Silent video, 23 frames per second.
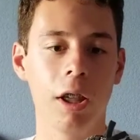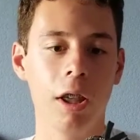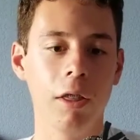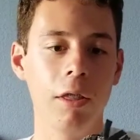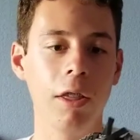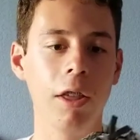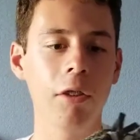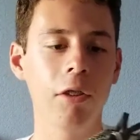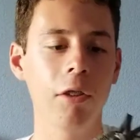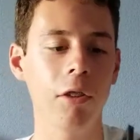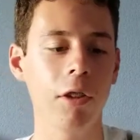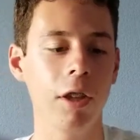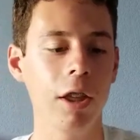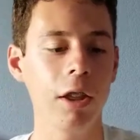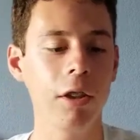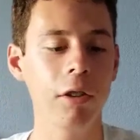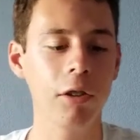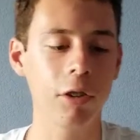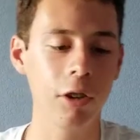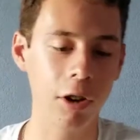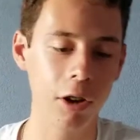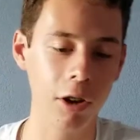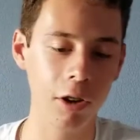This, in
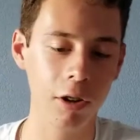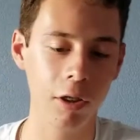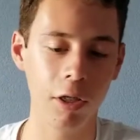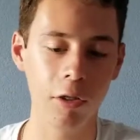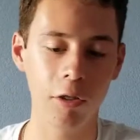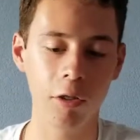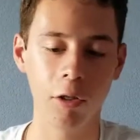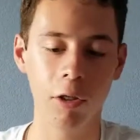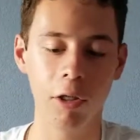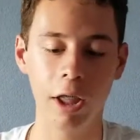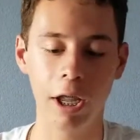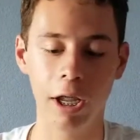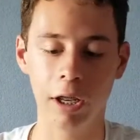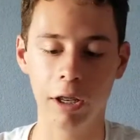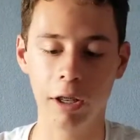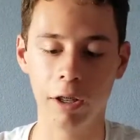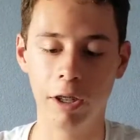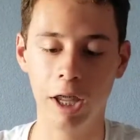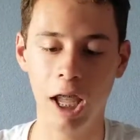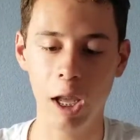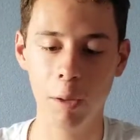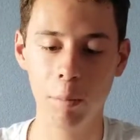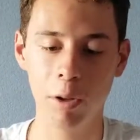turn, this will like
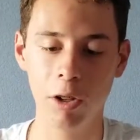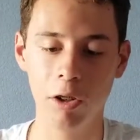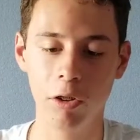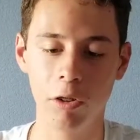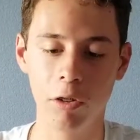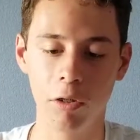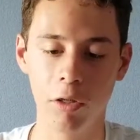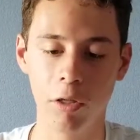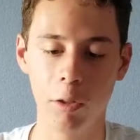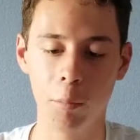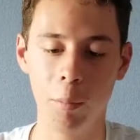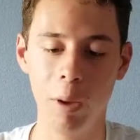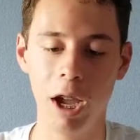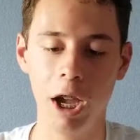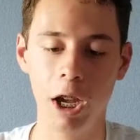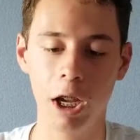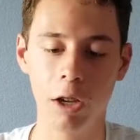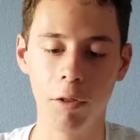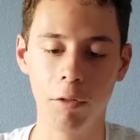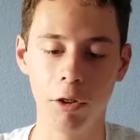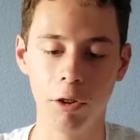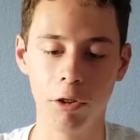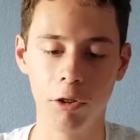damage the back
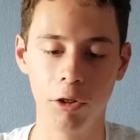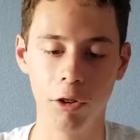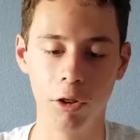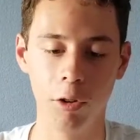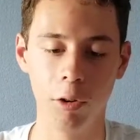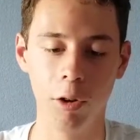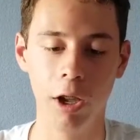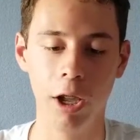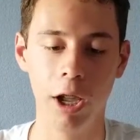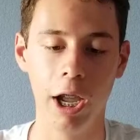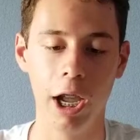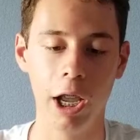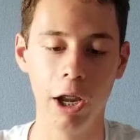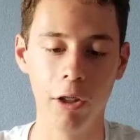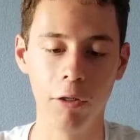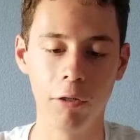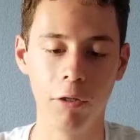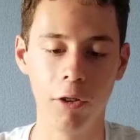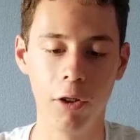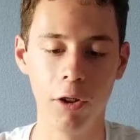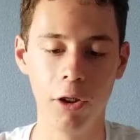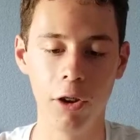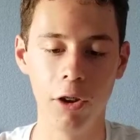of your shoe. It'll
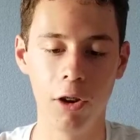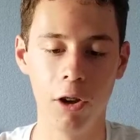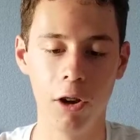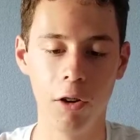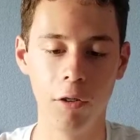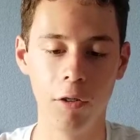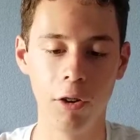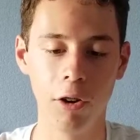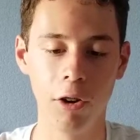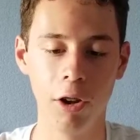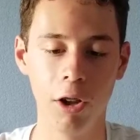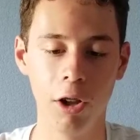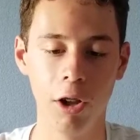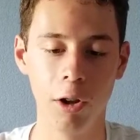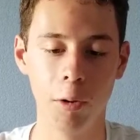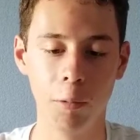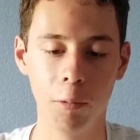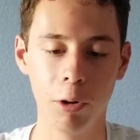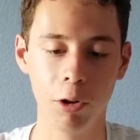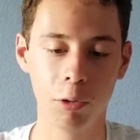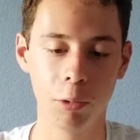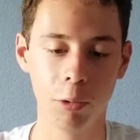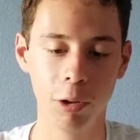fold it over,
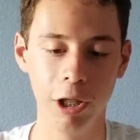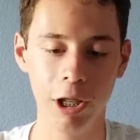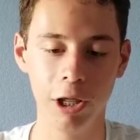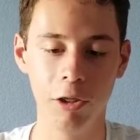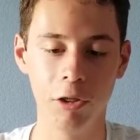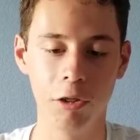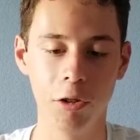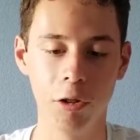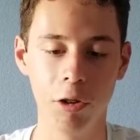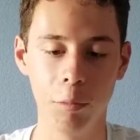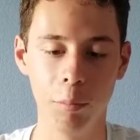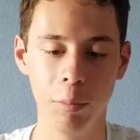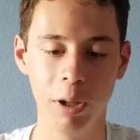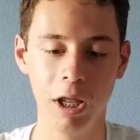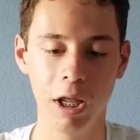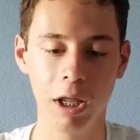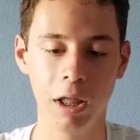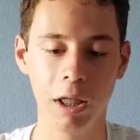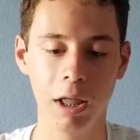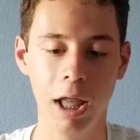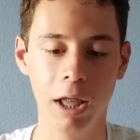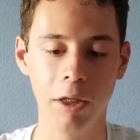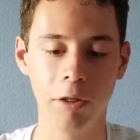which will lead to it
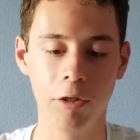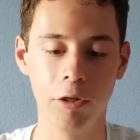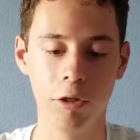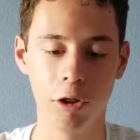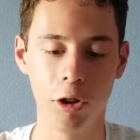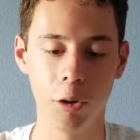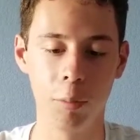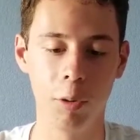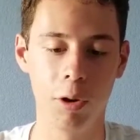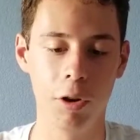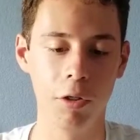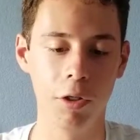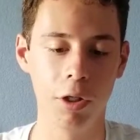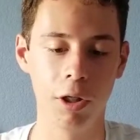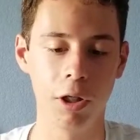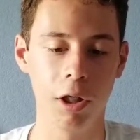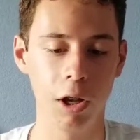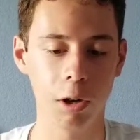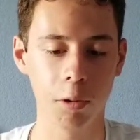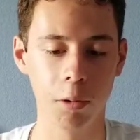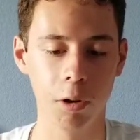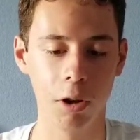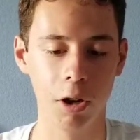being less durable in the
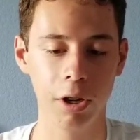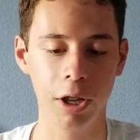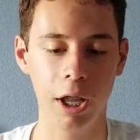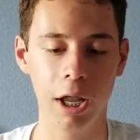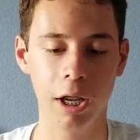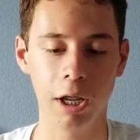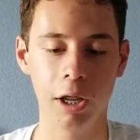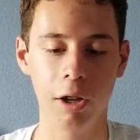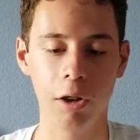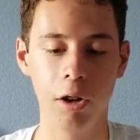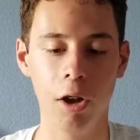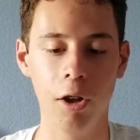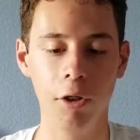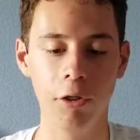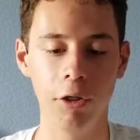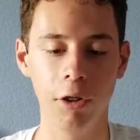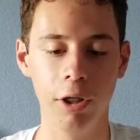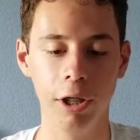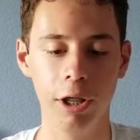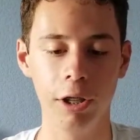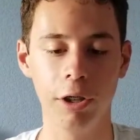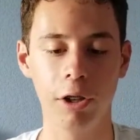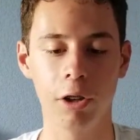long run, and can also
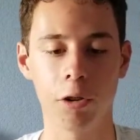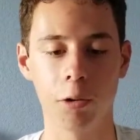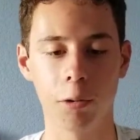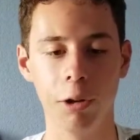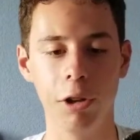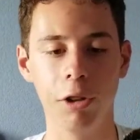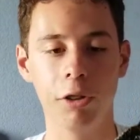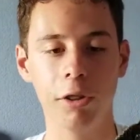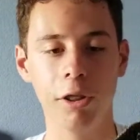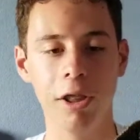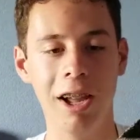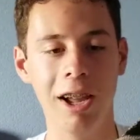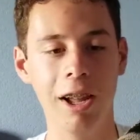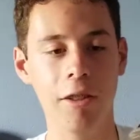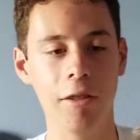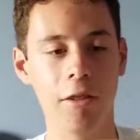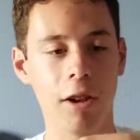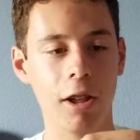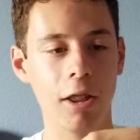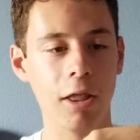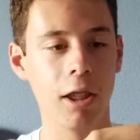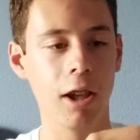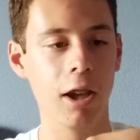lead to crease lines
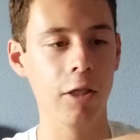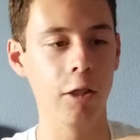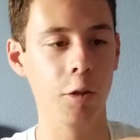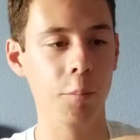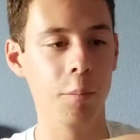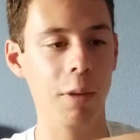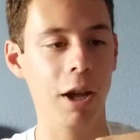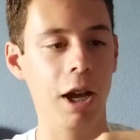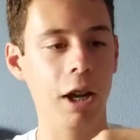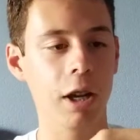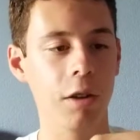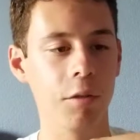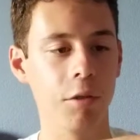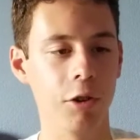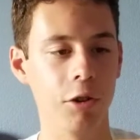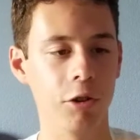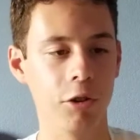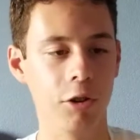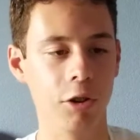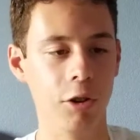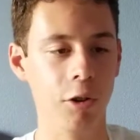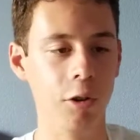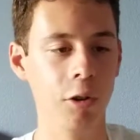along the back of your
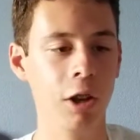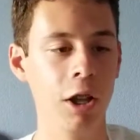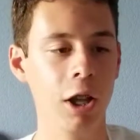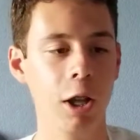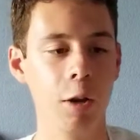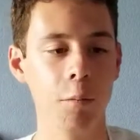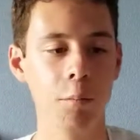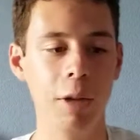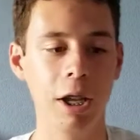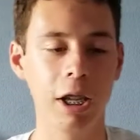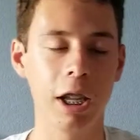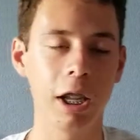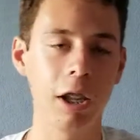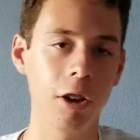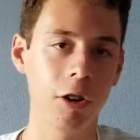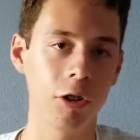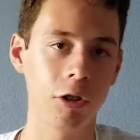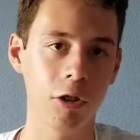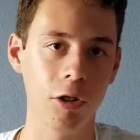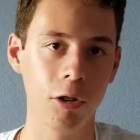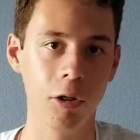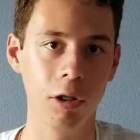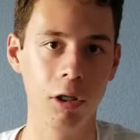shoe, making your
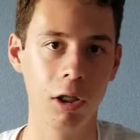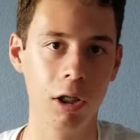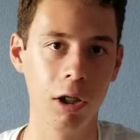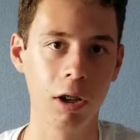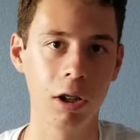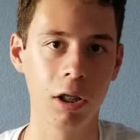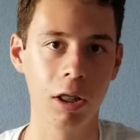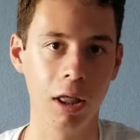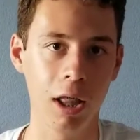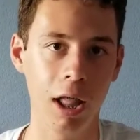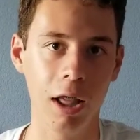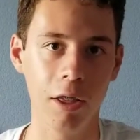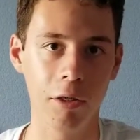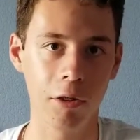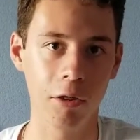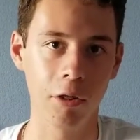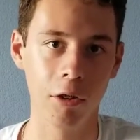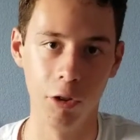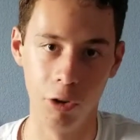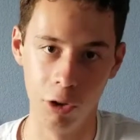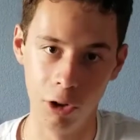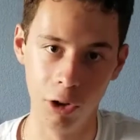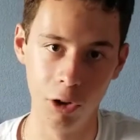shoe look less
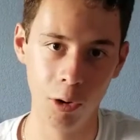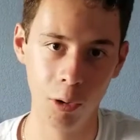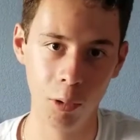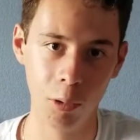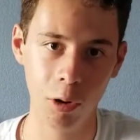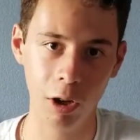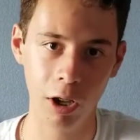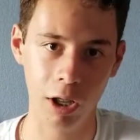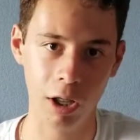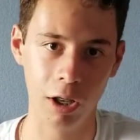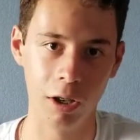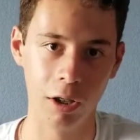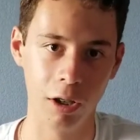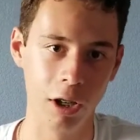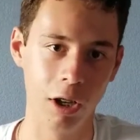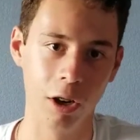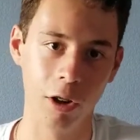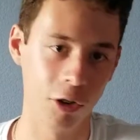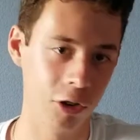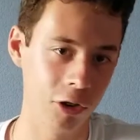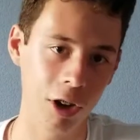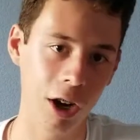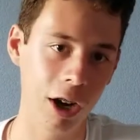new
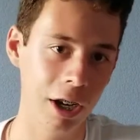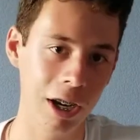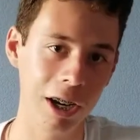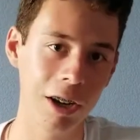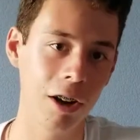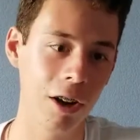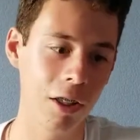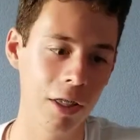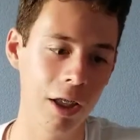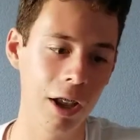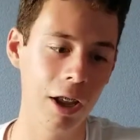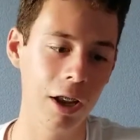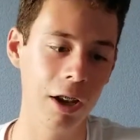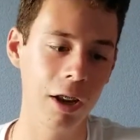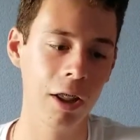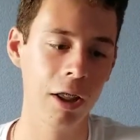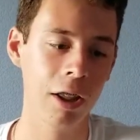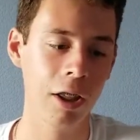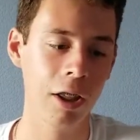and shiny and all that.